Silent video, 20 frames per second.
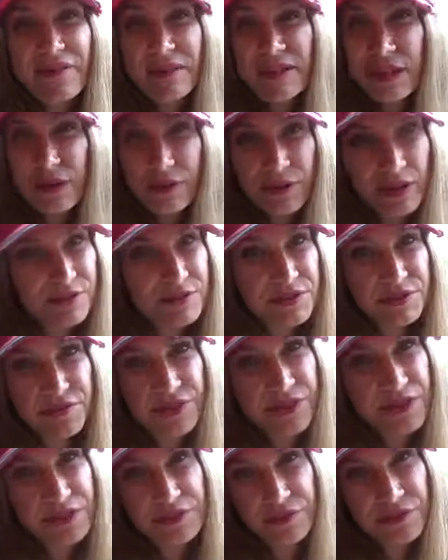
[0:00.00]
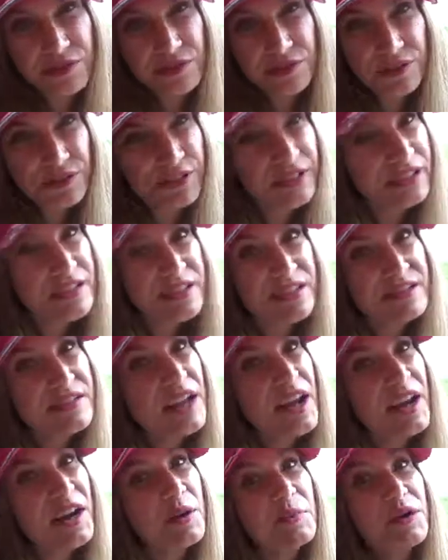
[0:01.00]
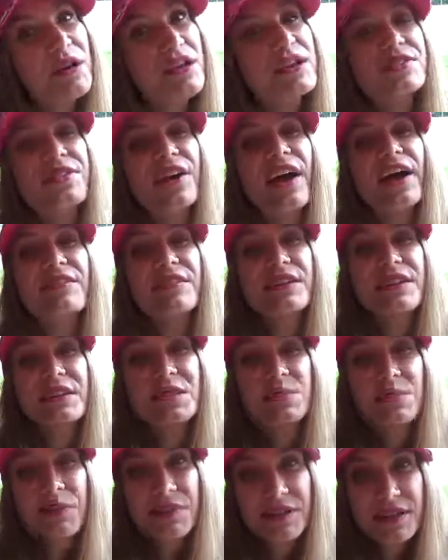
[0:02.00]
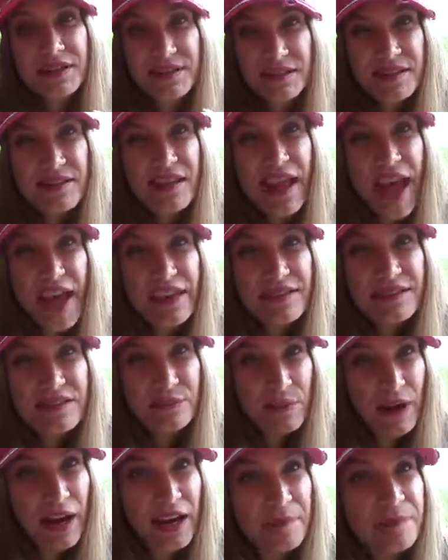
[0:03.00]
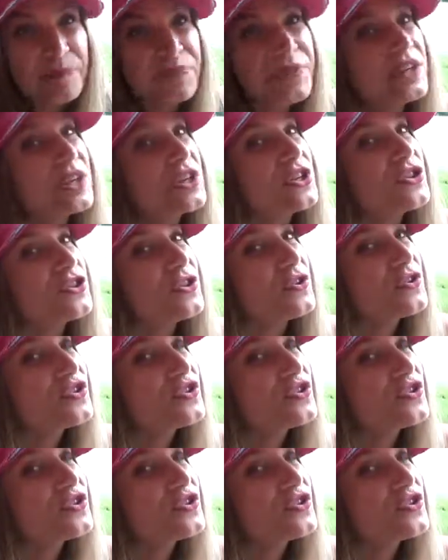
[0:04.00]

any cravings for that food or any desire, because you haven't experienced it yet, right? So